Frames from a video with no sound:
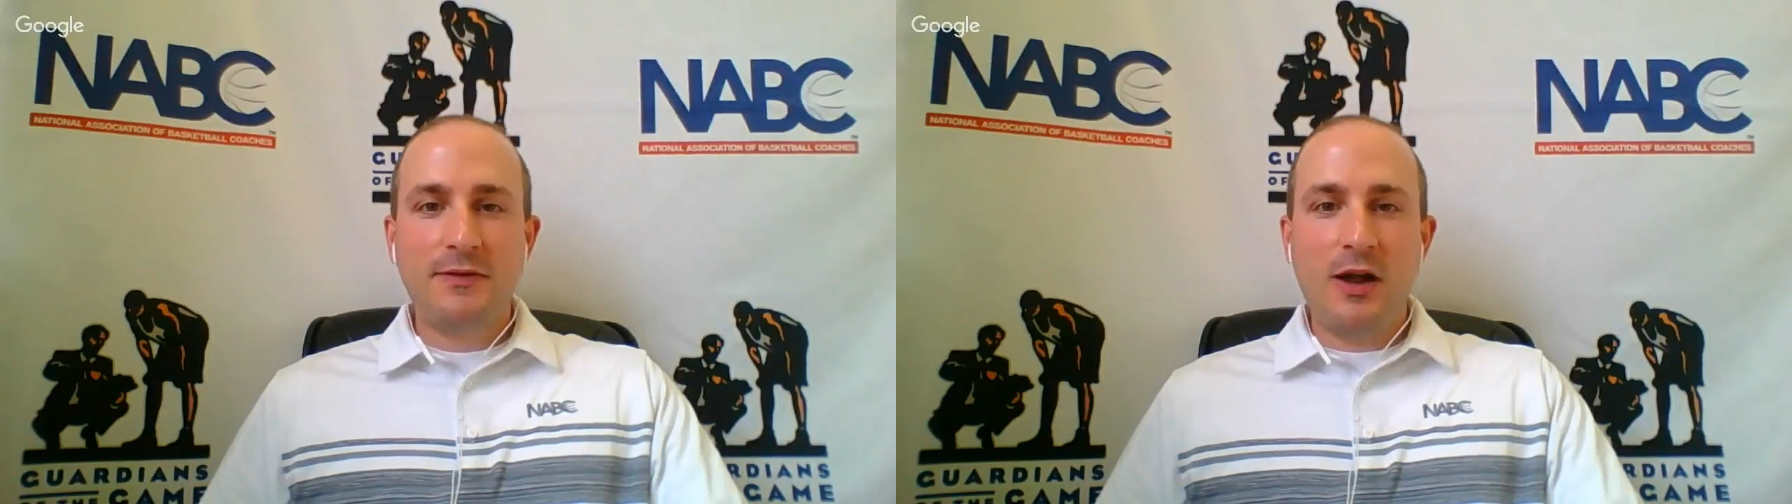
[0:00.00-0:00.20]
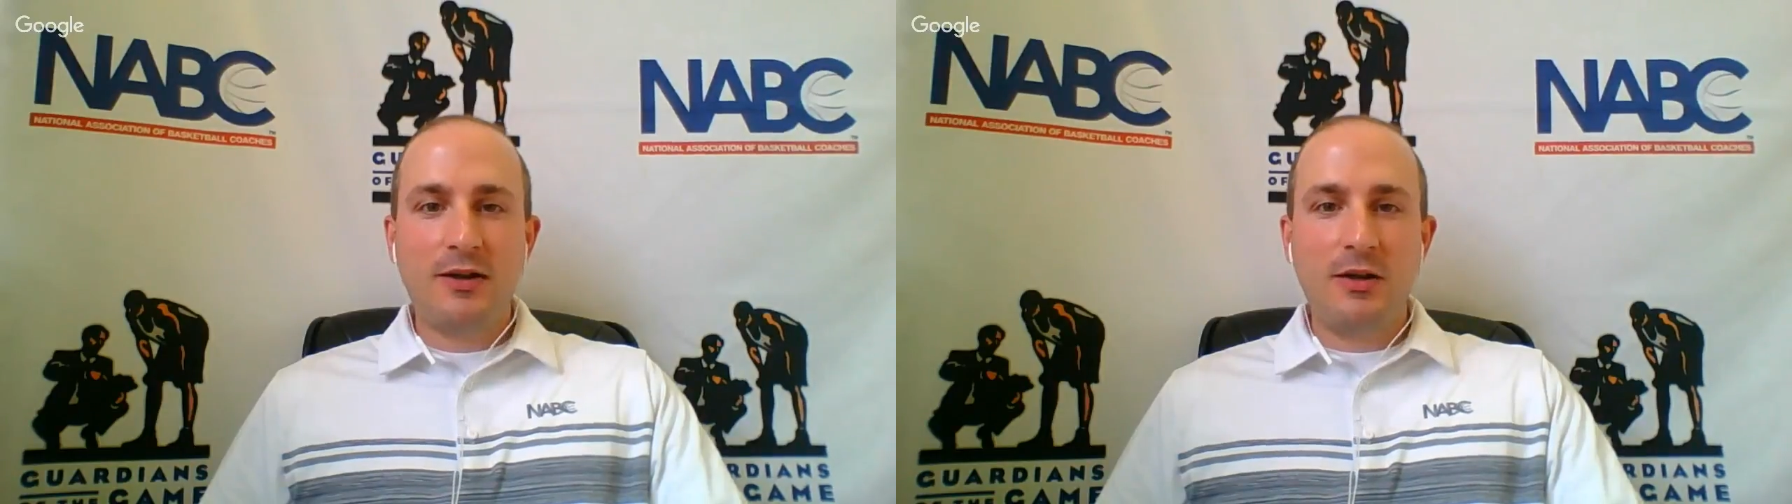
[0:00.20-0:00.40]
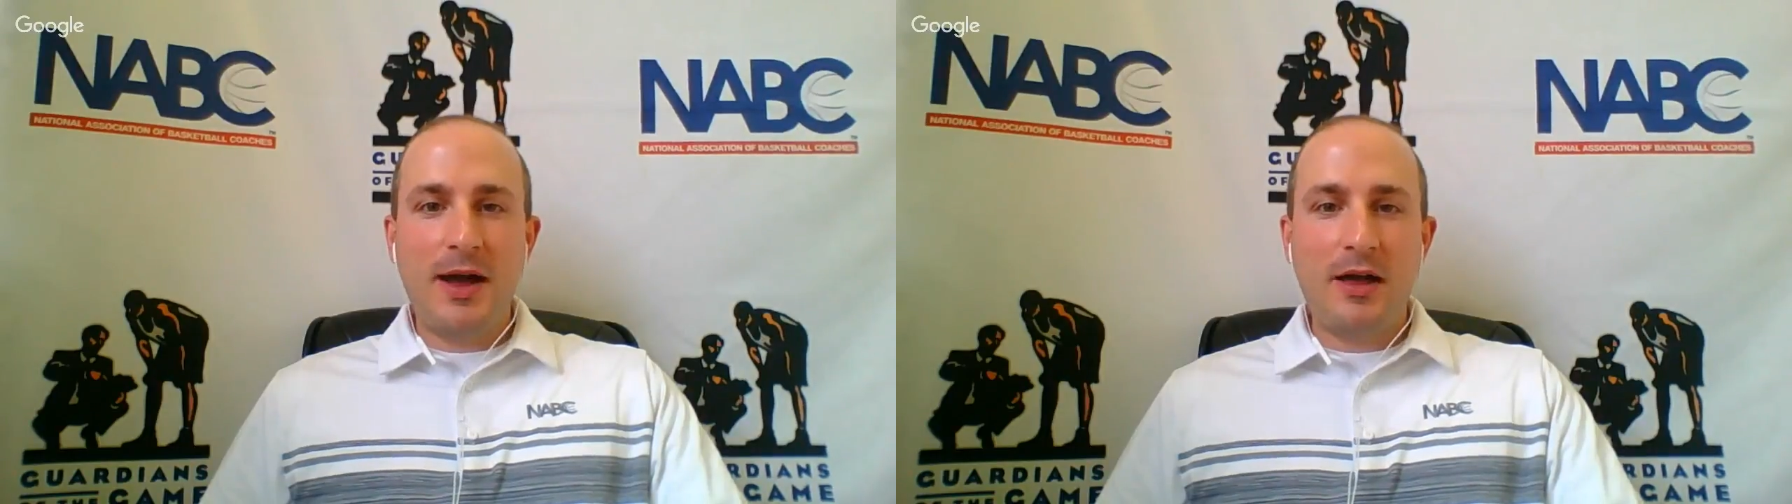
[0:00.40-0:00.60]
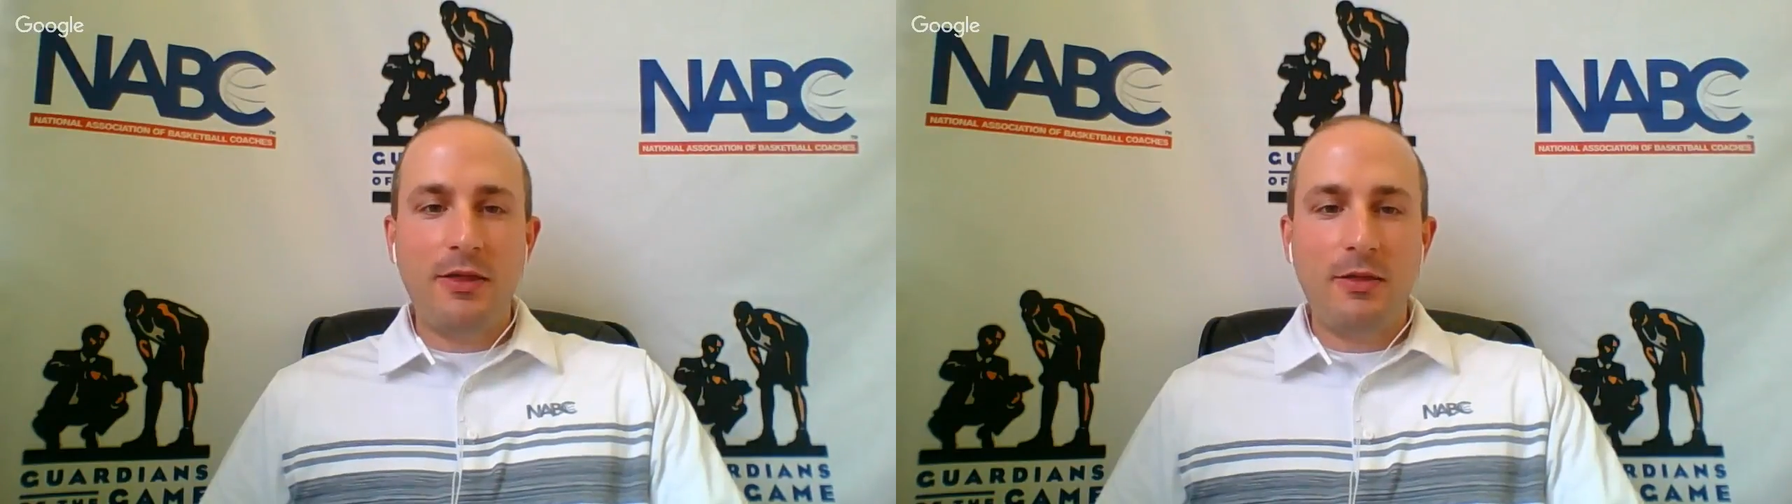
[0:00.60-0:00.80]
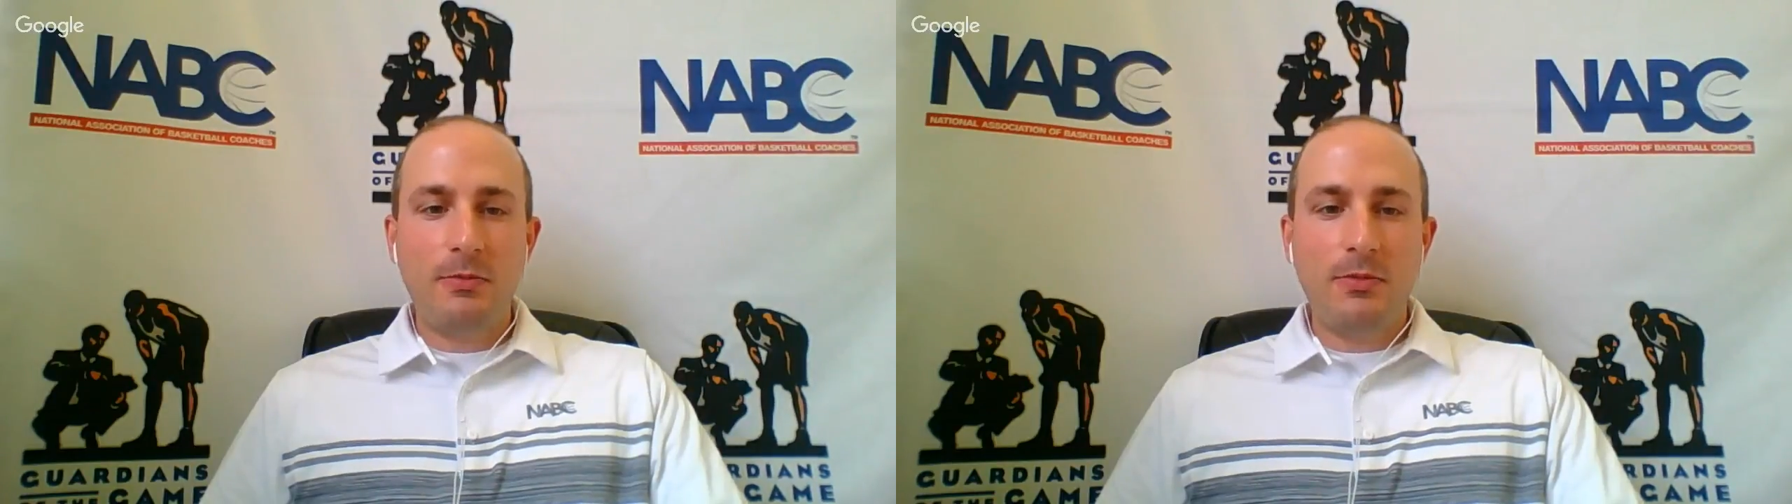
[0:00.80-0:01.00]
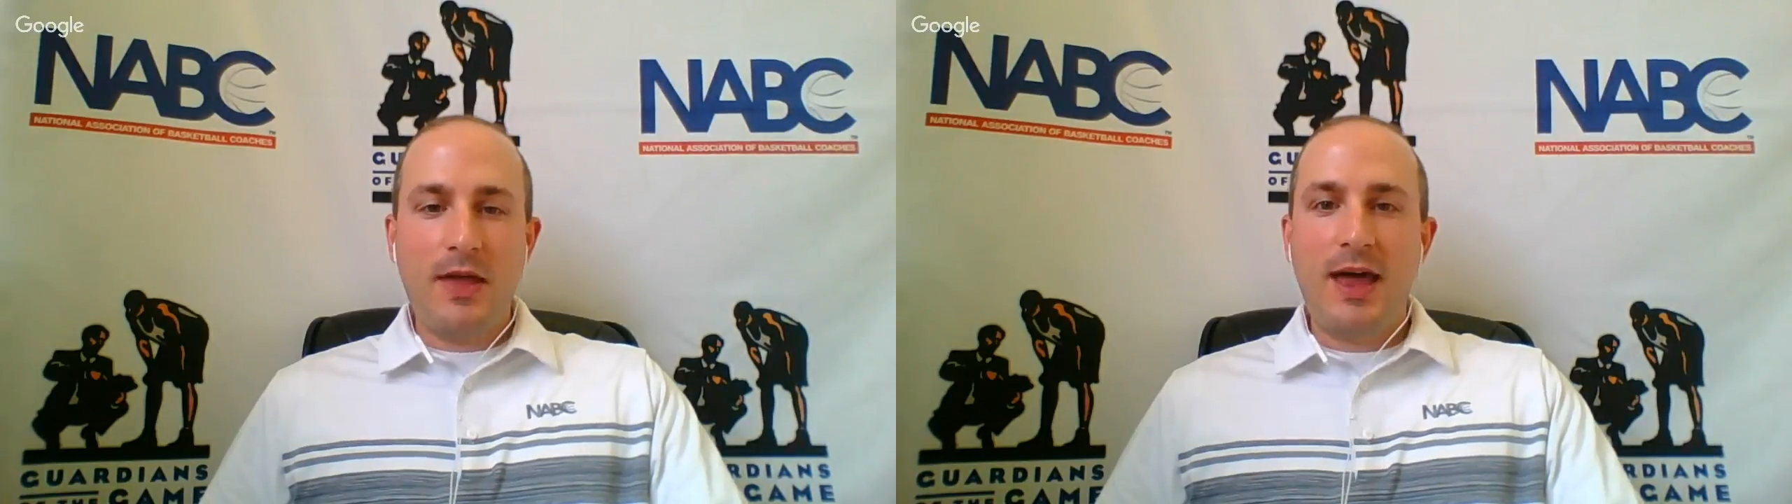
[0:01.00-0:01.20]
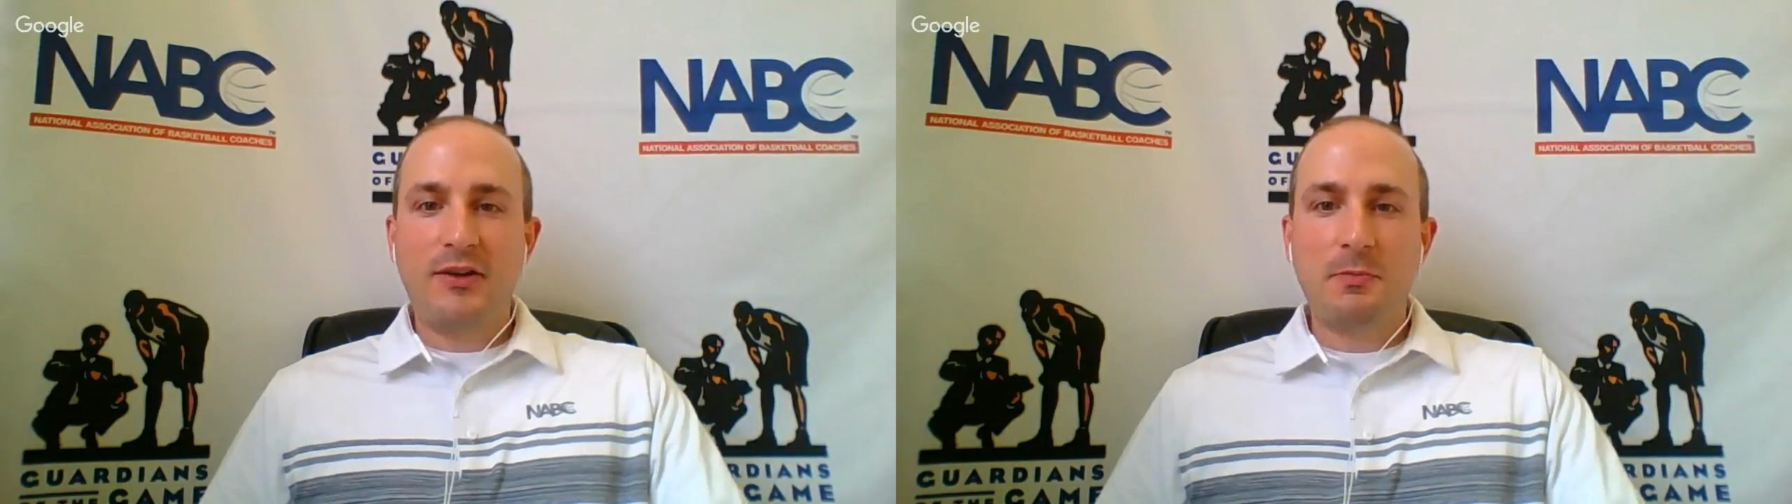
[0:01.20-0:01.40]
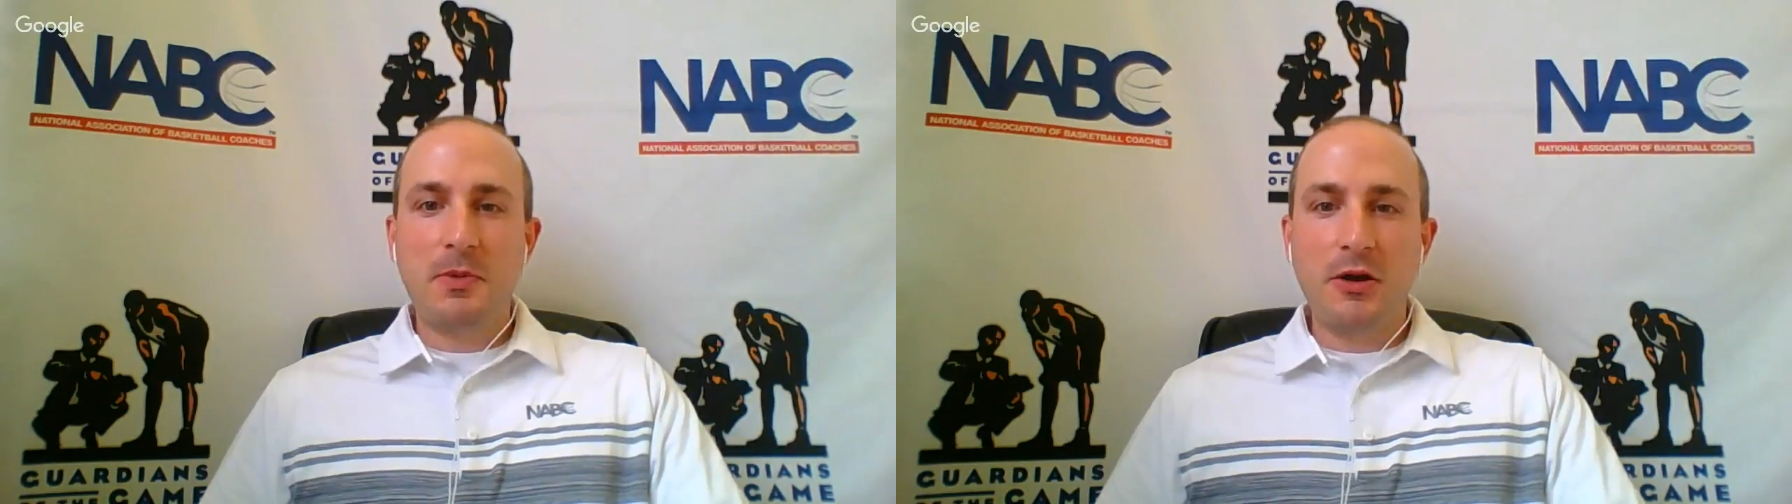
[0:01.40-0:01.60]
talking about that
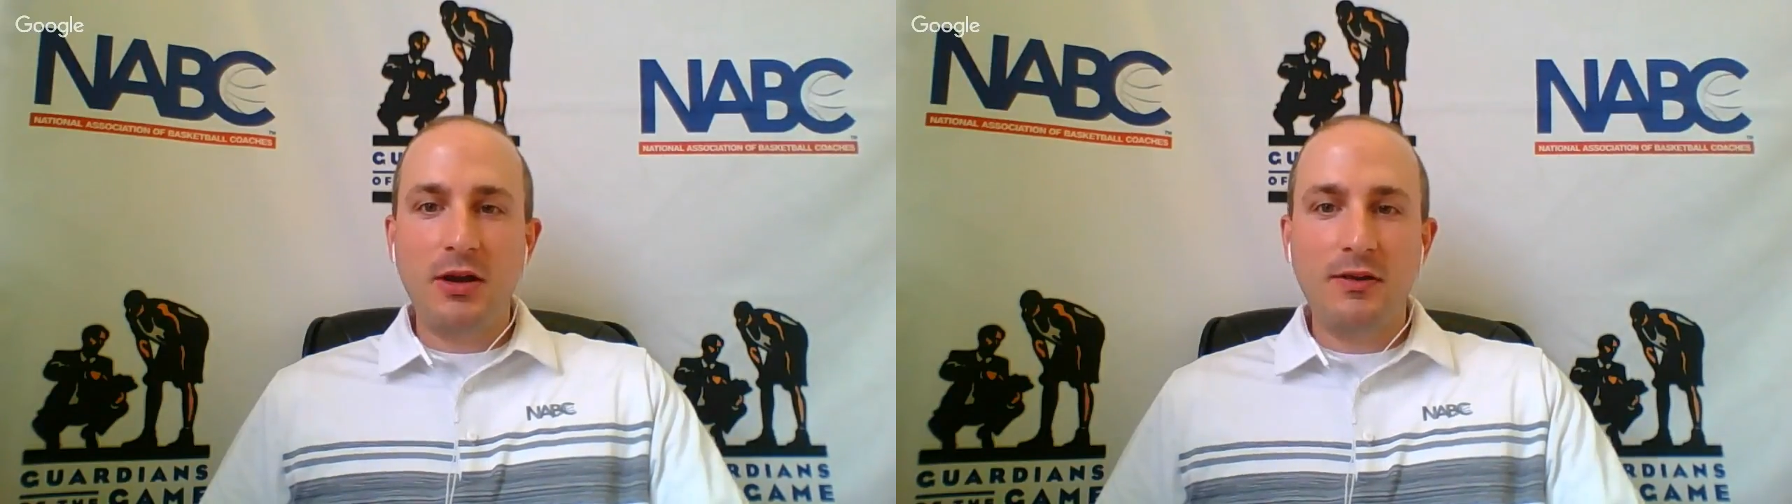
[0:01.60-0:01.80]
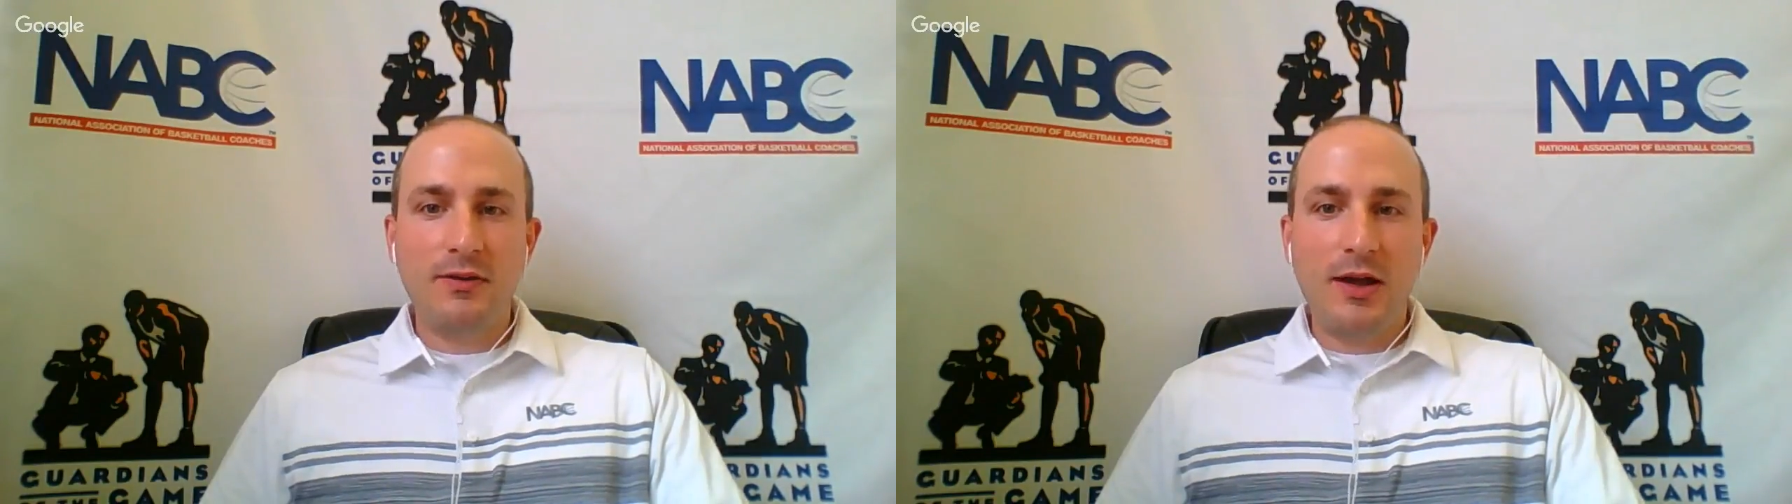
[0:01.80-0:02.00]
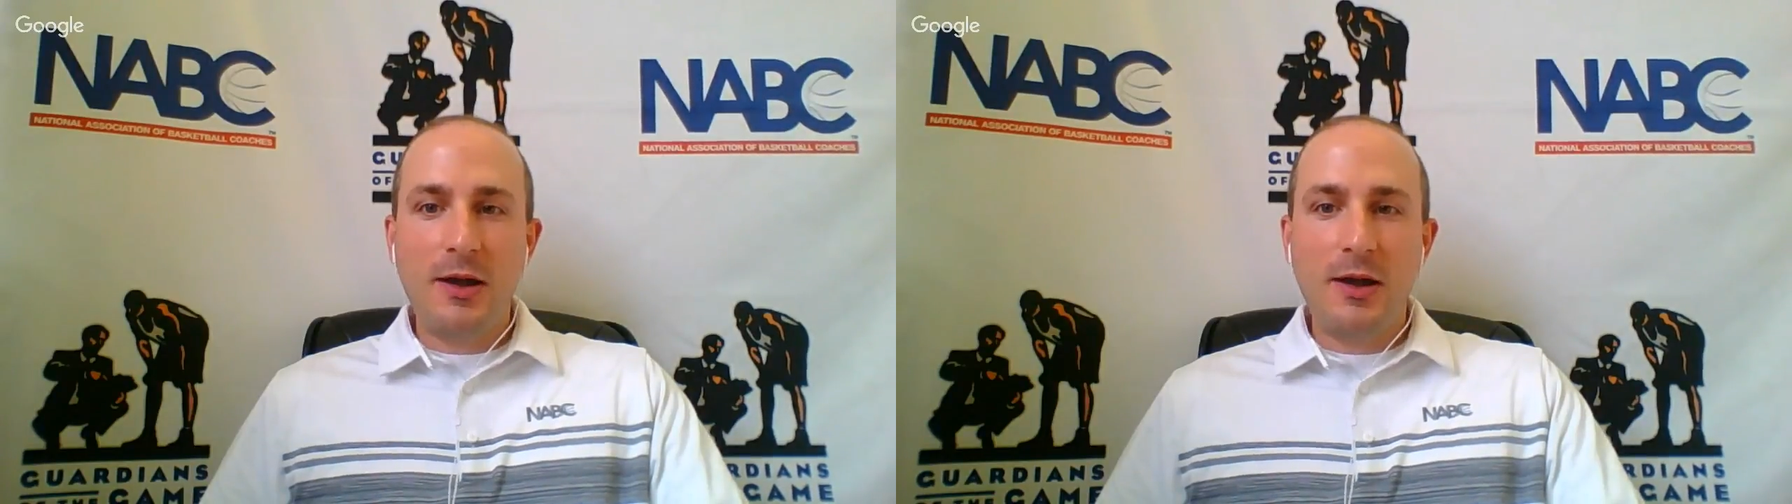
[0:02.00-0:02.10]
experience,